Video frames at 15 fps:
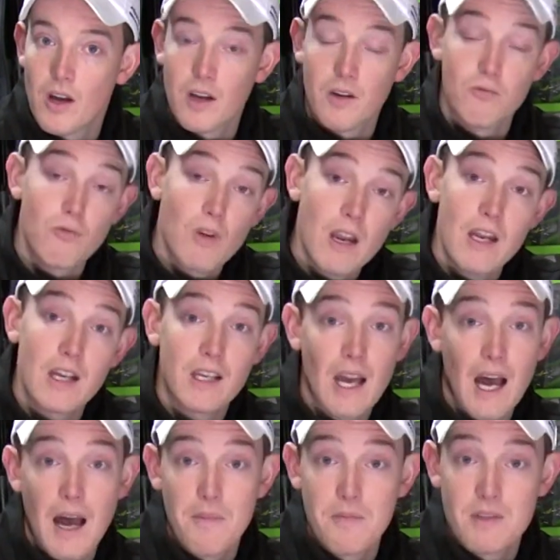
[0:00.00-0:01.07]
I can read a
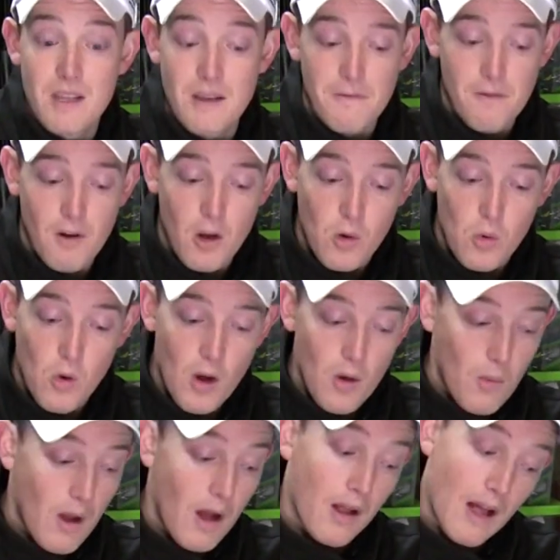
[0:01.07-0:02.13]
carbon stem float quite
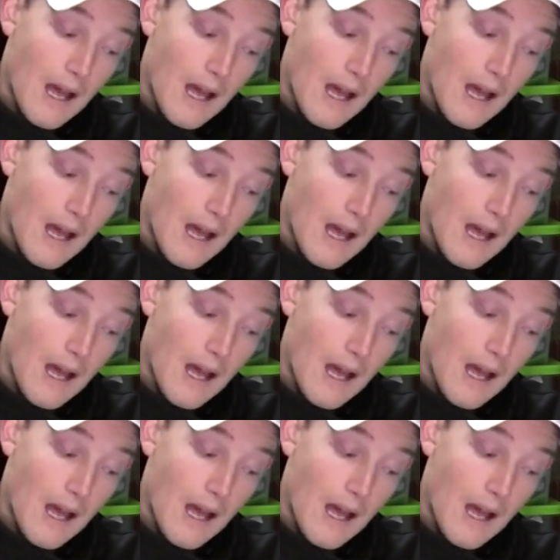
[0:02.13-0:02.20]
well.